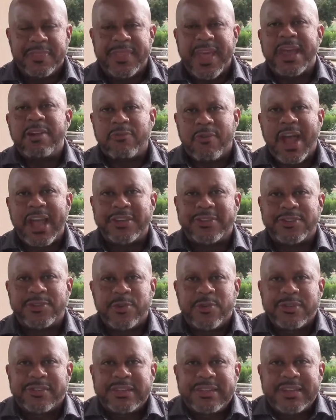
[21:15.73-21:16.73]
That right
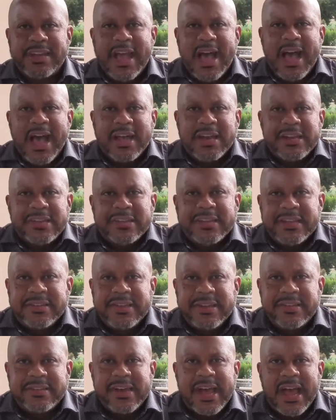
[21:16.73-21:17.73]
source is God. It says
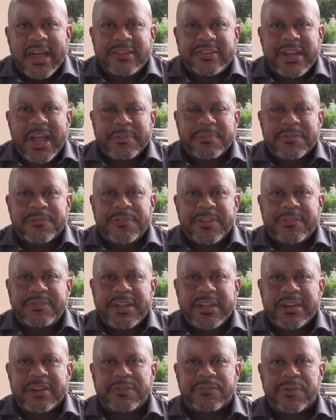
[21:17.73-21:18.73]
in John chapter
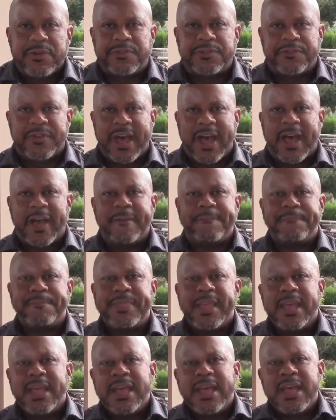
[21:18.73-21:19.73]
15 and verse
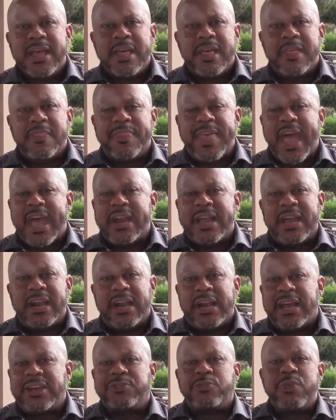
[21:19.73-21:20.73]
5 that
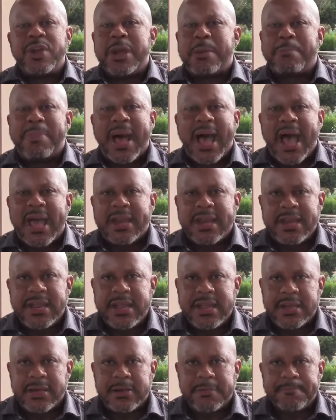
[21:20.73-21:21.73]
unless we abide in
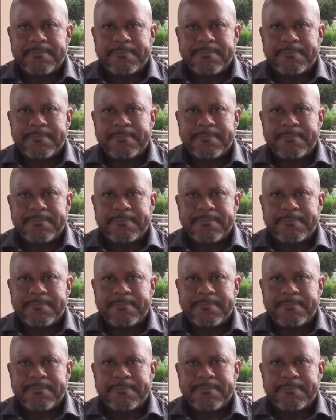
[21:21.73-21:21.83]
Him,